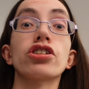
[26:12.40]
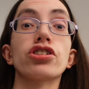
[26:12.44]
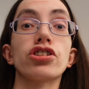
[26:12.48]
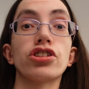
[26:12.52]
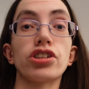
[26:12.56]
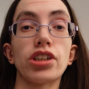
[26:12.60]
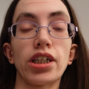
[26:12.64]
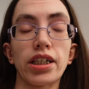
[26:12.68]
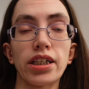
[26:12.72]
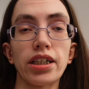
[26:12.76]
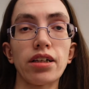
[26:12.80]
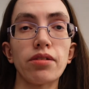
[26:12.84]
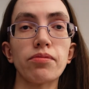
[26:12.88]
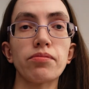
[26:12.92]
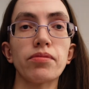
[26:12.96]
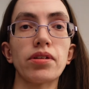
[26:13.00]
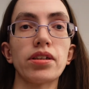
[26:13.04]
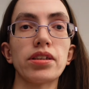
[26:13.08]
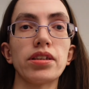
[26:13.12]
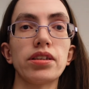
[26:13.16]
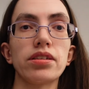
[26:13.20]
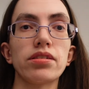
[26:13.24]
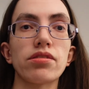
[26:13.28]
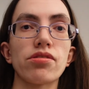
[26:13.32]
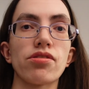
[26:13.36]
check out my
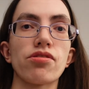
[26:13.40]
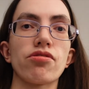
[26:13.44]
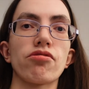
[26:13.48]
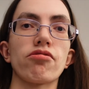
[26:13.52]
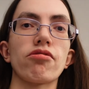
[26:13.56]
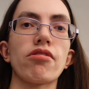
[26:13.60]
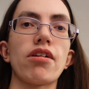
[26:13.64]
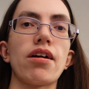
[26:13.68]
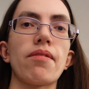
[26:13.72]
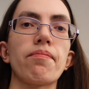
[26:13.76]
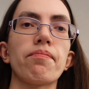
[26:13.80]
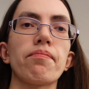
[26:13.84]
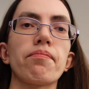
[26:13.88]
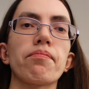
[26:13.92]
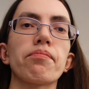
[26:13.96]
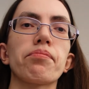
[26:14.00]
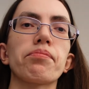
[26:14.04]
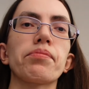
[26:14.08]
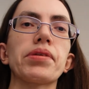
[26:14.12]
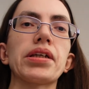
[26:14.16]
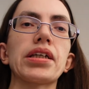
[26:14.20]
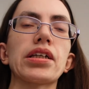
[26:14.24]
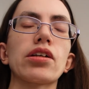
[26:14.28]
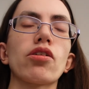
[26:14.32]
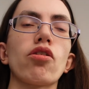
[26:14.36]
Instagram,
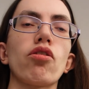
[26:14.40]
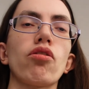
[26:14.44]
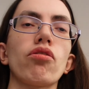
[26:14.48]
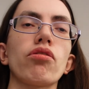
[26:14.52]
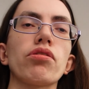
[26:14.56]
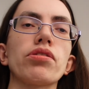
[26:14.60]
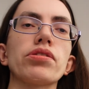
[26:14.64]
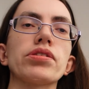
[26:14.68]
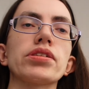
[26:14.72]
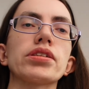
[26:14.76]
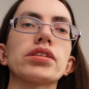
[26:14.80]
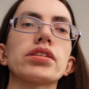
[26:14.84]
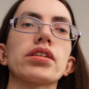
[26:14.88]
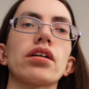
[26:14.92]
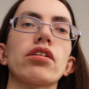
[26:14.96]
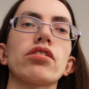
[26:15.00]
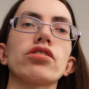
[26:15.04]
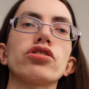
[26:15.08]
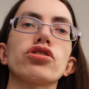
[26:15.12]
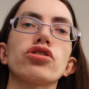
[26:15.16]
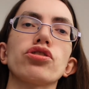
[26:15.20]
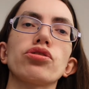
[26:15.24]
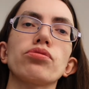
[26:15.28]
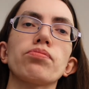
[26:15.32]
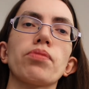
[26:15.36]
because I
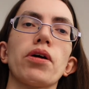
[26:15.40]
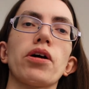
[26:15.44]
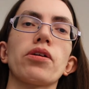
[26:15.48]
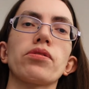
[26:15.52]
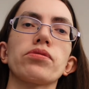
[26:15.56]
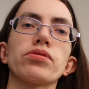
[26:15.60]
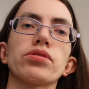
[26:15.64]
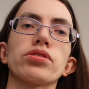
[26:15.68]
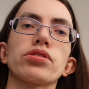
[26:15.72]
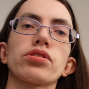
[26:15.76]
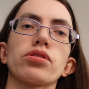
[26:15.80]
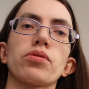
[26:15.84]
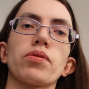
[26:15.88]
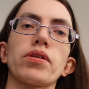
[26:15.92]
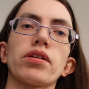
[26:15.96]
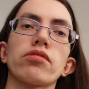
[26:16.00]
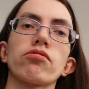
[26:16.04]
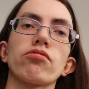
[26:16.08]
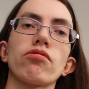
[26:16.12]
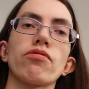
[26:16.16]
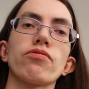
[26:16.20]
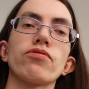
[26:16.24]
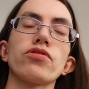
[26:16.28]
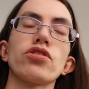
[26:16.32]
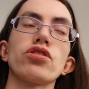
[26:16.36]
do post a quick
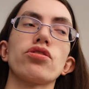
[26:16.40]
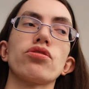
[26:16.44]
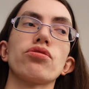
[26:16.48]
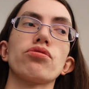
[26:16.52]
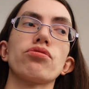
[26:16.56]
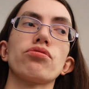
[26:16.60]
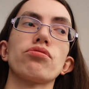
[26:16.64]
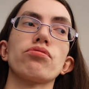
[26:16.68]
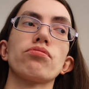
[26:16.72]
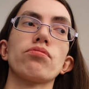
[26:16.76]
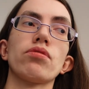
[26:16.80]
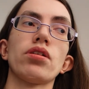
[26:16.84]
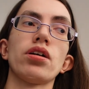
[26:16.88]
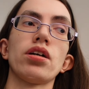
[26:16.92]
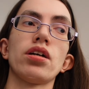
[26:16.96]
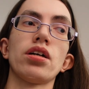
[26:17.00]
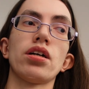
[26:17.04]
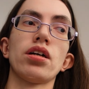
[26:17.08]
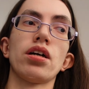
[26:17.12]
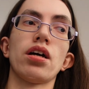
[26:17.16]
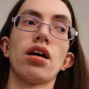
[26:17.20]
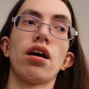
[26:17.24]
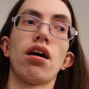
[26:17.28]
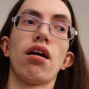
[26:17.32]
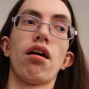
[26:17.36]
review
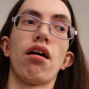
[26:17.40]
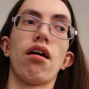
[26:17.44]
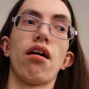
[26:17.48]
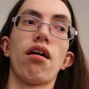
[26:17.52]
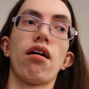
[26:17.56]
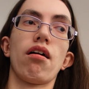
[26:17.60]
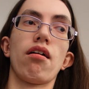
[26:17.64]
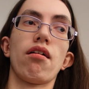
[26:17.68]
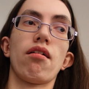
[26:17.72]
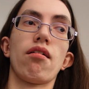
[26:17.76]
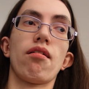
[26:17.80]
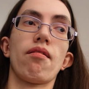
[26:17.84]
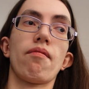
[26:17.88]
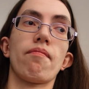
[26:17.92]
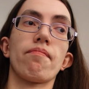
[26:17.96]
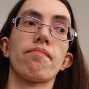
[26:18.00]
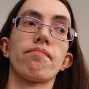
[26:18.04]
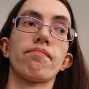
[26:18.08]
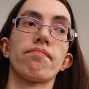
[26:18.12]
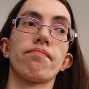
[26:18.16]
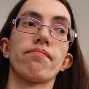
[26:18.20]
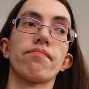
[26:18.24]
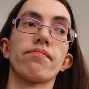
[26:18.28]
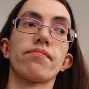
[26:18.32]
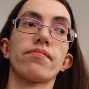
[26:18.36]

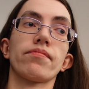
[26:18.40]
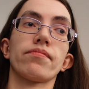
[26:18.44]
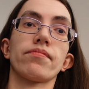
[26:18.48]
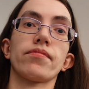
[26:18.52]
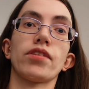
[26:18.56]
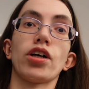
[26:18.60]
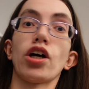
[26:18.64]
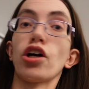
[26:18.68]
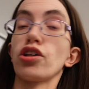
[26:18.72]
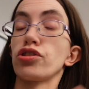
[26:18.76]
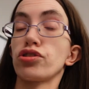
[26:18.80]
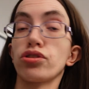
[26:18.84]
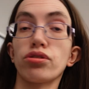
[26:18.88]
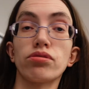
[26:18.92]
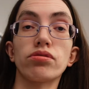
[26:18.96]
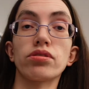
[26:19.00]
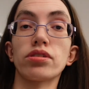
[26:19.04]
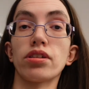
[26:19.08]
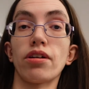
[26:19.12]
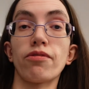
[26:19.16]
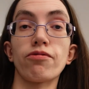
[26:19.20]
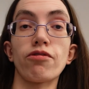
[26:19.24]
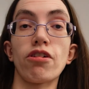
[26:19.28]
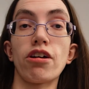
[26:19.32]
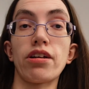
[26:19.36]
as soon as
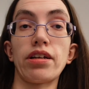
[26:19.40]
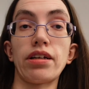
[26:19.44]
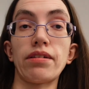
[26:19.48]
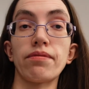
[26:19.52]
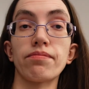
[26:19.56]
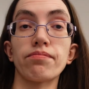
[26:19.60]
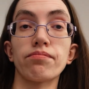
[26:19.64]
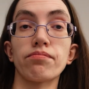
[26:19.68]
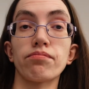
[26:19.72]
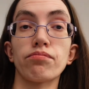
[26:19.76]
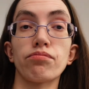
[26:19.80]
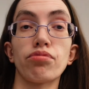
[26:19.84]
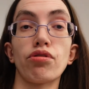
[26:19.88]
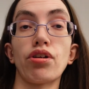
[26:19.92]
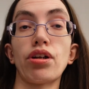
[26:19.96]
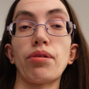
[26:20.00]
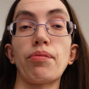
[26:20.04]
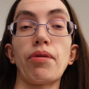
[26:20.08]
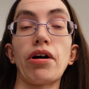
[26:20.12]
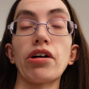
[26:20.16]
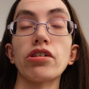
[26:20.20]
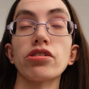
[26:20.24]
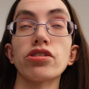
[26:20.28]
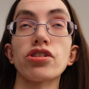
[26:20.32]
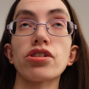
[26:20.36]
I've read it, pretty
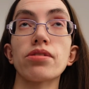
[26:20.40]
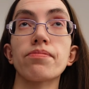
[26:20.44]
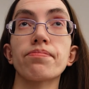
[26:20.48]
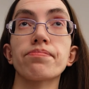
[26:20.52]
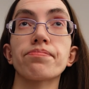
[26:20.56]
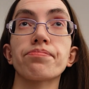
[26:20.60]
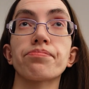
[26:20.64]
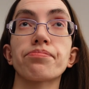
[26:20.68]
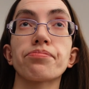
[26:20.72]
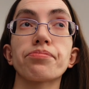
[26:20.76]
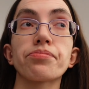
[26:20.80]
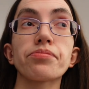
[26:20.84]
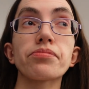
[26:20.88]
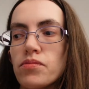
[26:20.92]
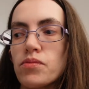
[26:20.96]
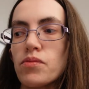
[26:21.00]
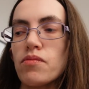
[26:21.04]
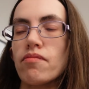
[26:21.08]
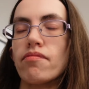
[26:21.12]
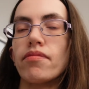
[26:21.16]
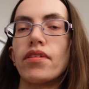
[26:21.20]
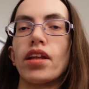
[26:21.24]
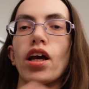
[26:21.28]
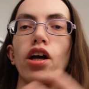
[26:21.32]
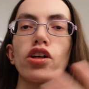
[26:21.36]
much.
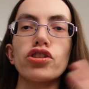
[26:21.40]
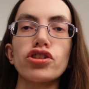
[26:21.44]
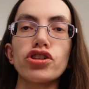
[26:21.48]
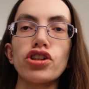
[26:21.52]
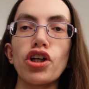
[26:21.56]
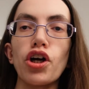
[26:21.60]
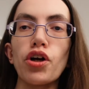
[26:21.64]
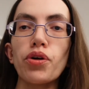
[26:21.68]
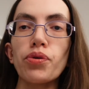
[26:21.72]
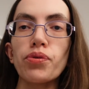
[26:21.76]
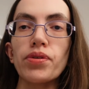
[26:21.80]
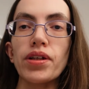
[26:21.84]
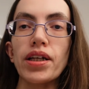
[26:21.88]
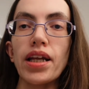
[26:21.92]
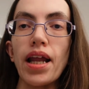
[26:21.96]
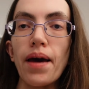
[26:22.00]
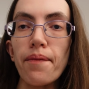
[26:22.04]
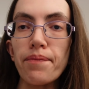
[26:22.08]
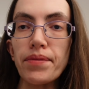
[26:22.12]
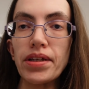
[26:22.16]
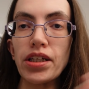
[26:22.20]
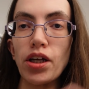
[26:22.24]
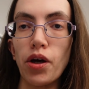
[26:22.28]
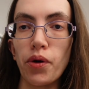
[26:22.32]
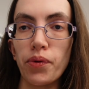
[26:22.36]
So let
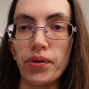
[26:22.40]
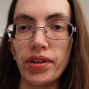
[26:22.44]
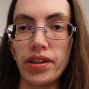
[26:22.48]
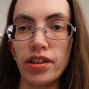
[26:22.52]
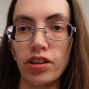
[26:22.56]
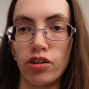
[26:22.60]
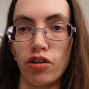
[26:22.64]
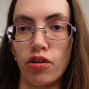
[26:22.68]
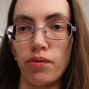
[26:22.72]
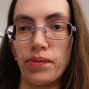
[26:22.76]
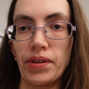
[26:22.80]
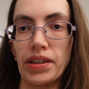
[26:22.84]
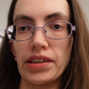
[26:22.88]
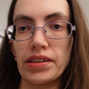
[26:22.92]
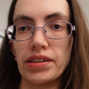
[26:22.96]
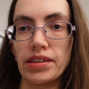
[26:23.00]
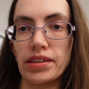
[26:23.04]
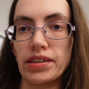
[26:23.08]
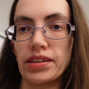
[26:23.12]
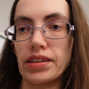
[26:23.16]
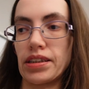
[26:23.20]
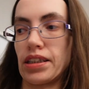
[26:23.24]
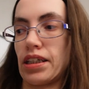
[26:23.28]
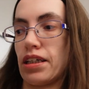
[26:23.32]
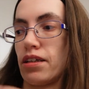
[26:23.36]
me know in the
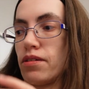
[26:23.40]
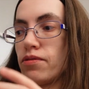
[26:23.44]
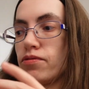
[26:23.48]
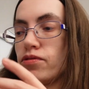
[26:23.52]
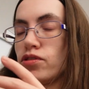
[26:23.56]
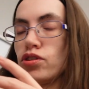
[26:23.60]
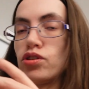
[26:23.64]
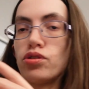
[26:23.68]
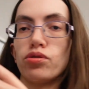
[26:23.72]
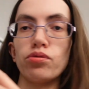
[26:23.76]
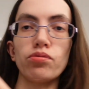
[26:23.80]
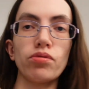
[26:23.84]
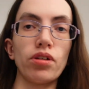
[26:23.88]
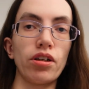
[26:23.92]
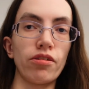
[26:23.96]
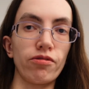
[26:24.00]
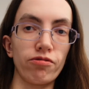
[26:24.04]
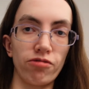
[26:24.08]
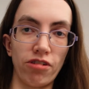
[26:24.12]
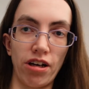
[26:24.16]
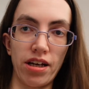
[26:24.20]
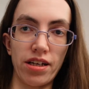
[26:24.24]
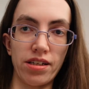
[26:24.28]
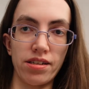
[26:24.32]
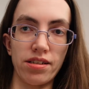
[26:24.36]
comments if you have
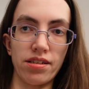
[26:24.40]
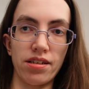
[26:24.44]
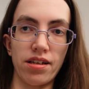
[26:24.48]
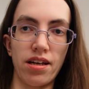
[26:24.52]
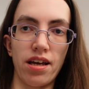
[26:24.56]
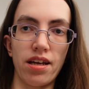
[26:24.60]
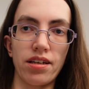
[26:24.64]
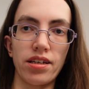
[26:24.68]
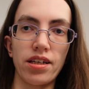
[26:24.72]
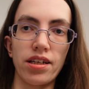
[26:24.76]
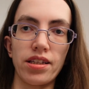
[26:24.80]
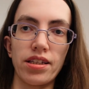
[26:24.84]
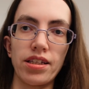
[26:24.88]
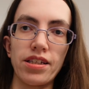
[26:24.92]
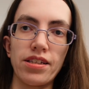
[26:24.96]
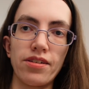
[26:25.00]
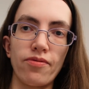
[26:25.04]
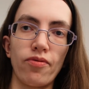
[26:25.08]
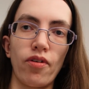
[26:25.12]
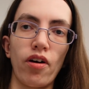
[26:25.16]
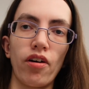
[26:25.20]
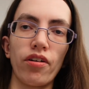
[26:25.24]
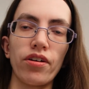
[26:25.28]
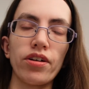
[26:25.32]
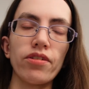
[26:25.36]
read any of these
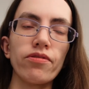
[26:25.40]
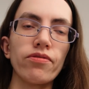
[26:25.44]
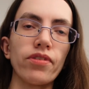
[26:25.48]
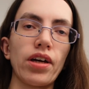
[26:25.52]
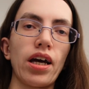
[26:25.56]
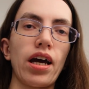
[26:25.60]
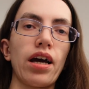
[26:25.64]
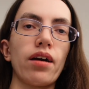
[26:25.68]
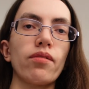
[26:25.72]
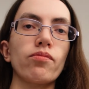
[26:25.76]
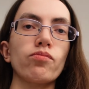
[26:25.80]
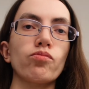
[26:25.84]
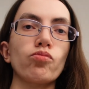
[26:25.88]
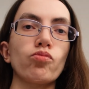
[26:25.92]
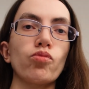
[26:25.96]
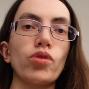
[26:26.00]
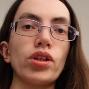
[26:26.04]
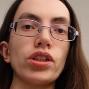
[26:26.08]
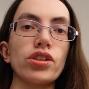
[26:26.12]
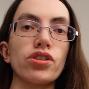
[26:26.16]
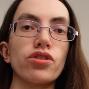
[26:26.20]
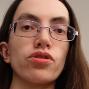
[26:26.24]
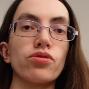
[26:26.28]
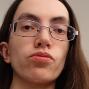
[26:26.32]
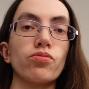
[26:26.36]
five and
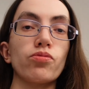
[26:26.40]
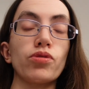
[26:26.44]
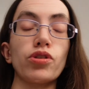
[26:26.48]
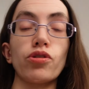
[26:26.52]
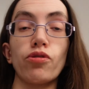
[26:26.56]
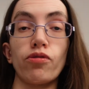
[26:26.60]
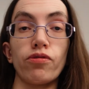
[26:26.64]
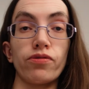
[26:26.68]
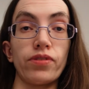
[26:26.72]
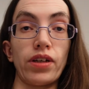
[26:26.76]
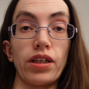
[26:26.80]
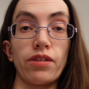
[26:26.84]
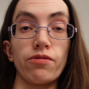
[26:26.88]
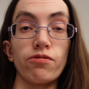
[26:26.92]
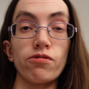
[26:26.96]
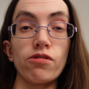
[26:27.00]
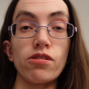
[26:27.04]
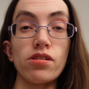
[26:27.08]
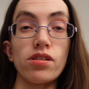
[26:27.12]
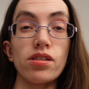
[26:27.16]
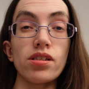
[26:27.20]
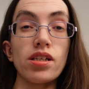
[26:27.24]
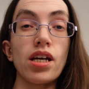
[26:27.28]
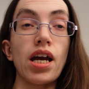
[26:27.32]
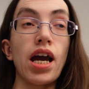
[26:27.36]
which were your
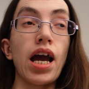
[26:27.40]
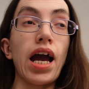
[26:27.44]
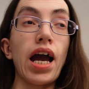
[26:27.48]
favourites,